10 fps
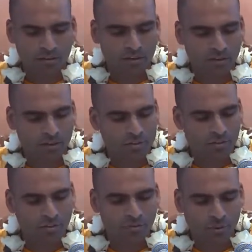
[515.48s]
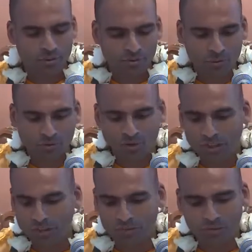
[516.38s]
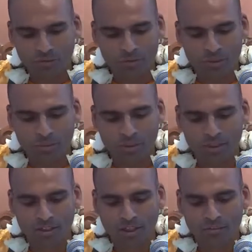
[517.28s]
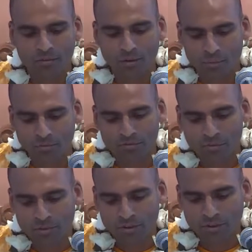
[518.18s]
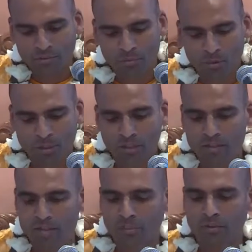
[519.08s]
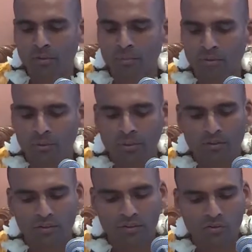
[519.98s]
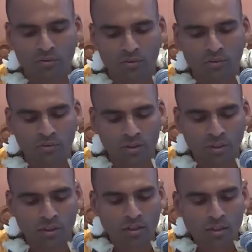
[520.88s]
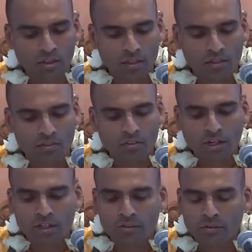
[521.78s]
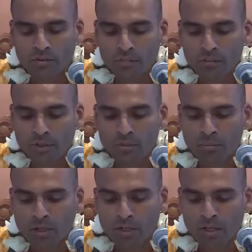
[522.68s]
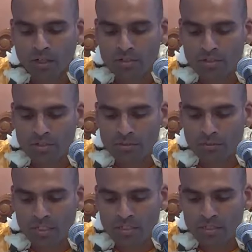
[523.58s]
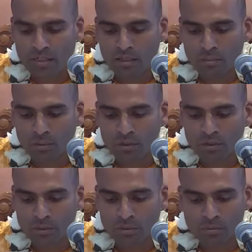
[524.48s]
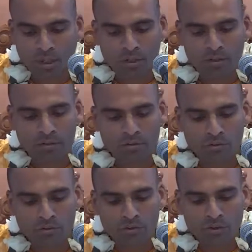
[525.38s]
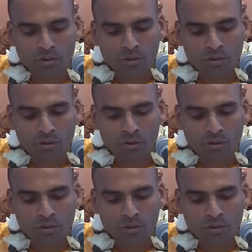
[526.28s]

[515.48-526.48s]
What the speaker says: Hare Krishna, everyone. So we're reading from canto number 4 this morning, chapter number 22, entitled Prithu Maharaj's Meeting with the Kumaras.